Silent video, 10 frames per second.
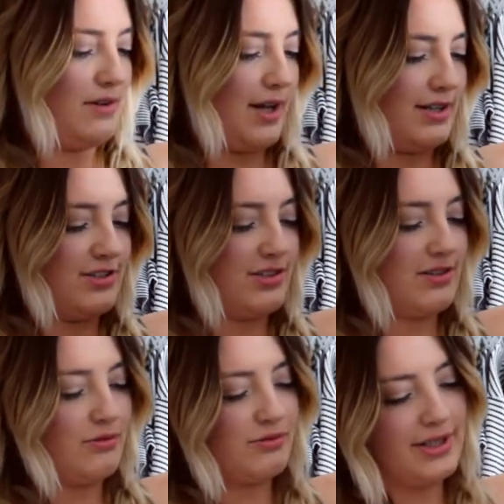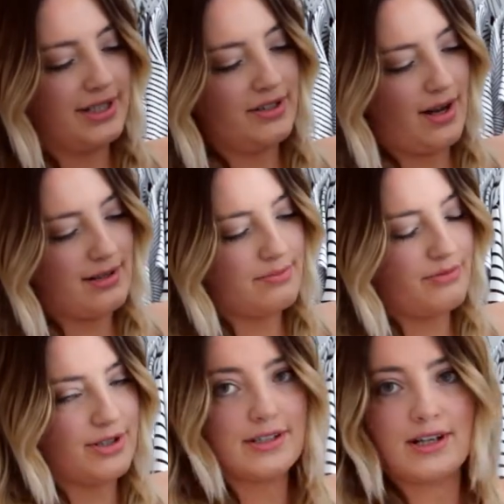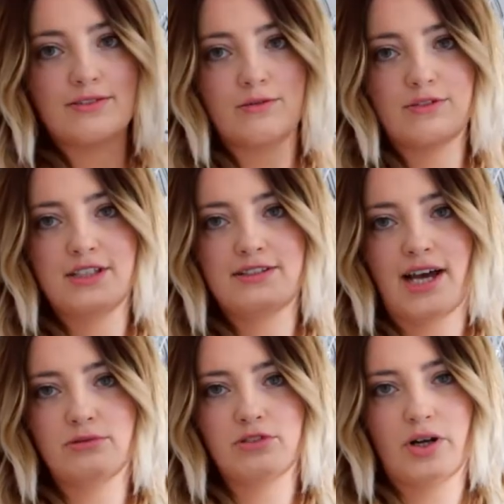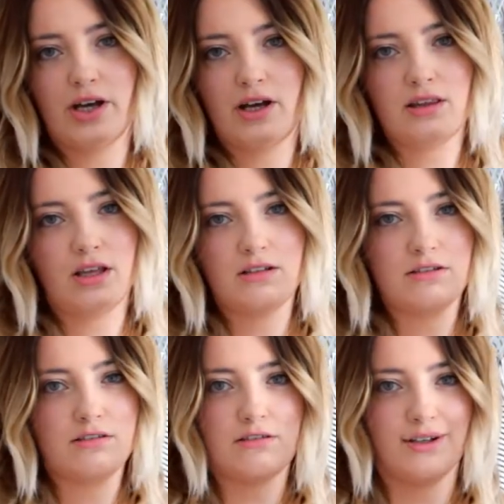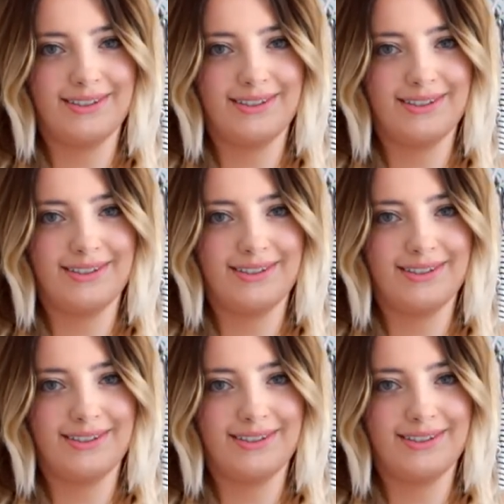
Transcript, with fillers: and it's just got really nice pretty little details on it. I think it's so